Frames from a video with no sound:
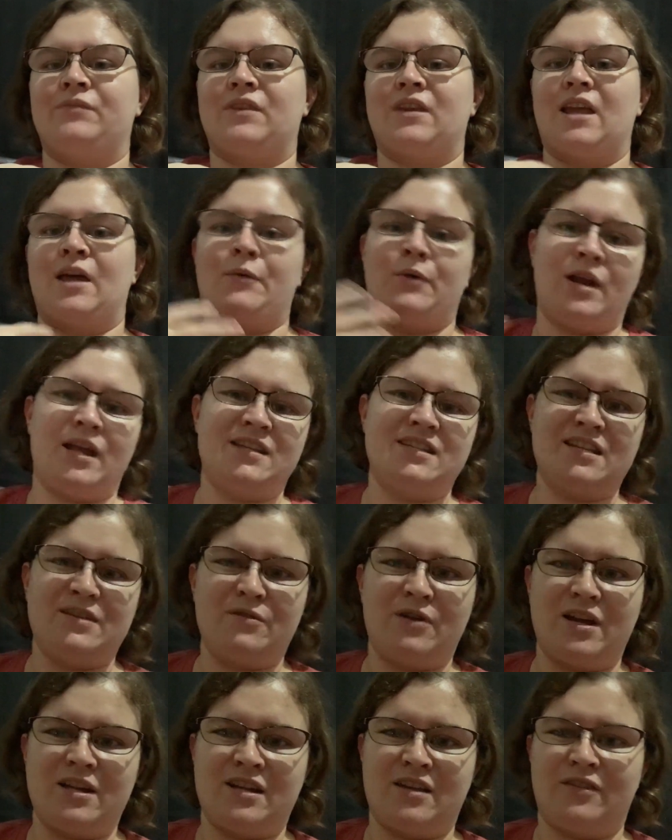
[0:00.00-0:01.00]
and when I say
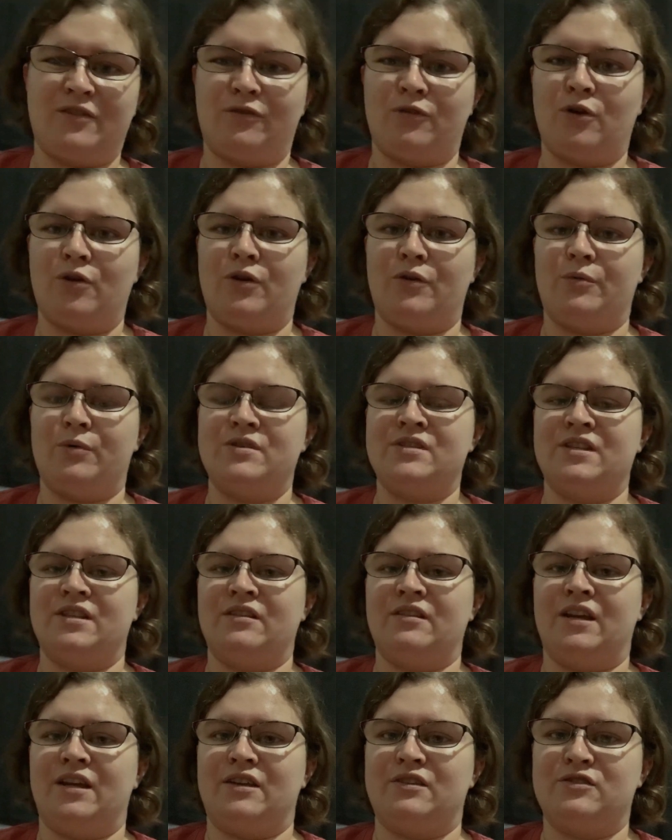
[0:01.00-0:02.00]
right down the road, it wasn't
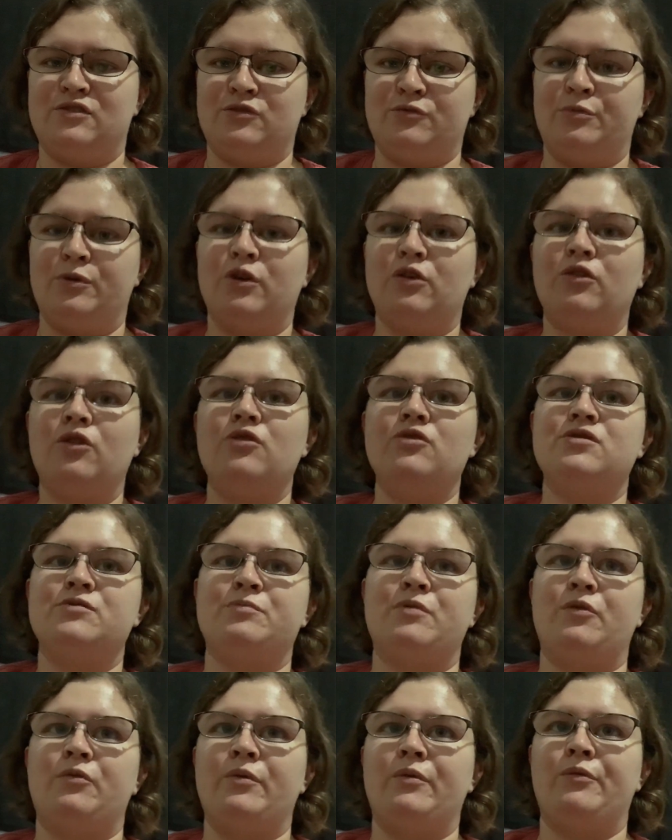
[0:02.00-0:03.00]
like super close,
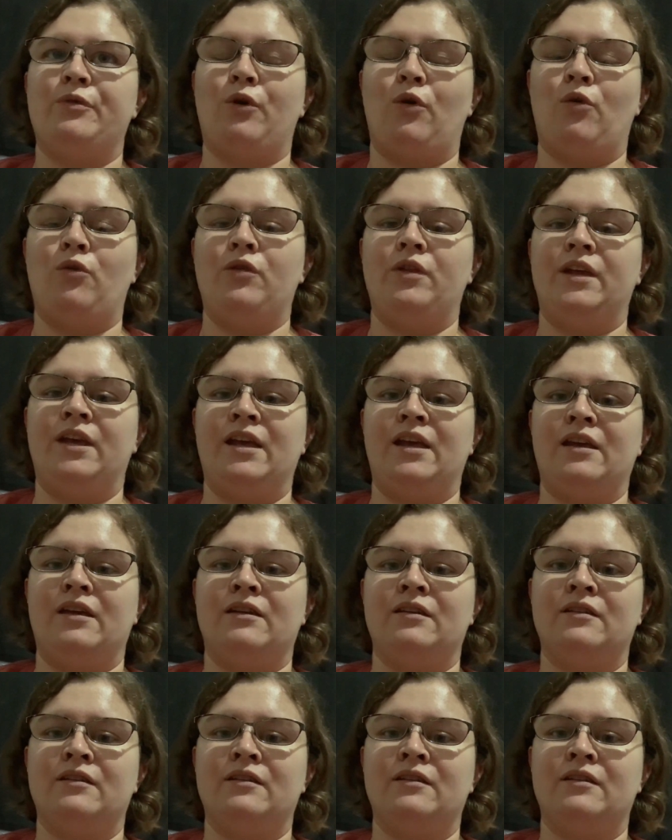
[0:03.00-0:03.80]
but we were only